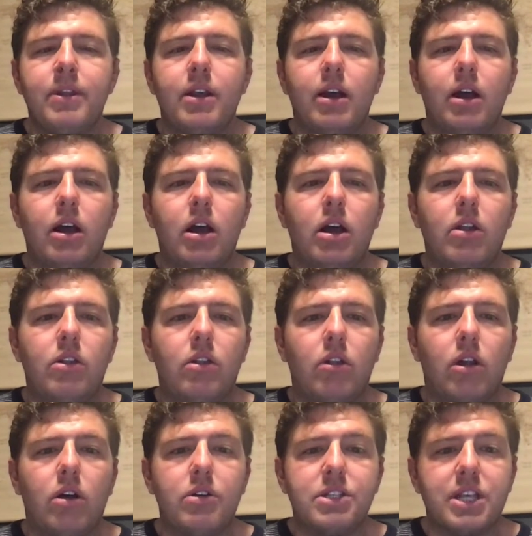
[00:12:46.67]
uh, the
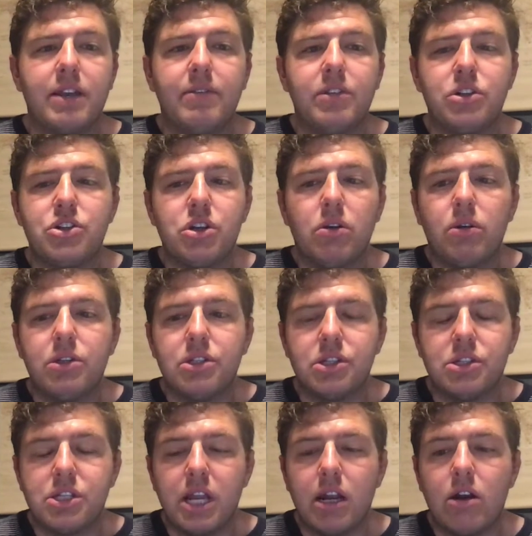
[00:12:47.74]
law is given to show us the
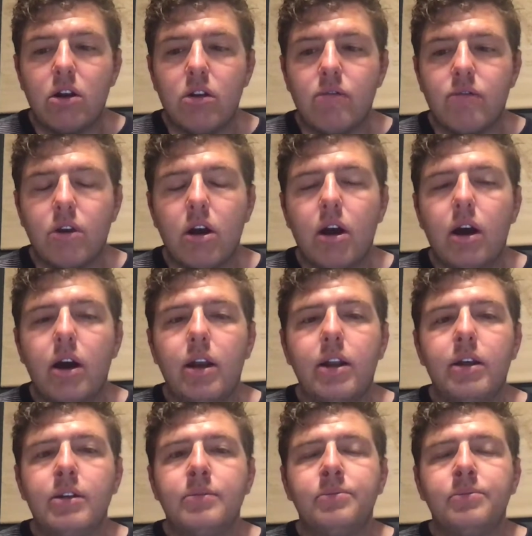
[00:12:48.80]
standard of God.